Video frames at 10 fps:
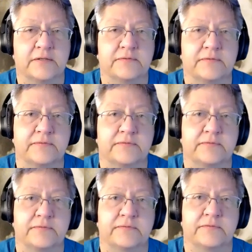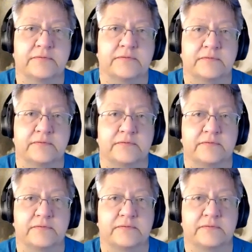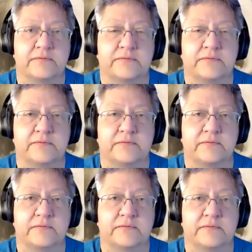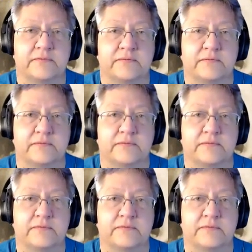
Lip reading: [no speech]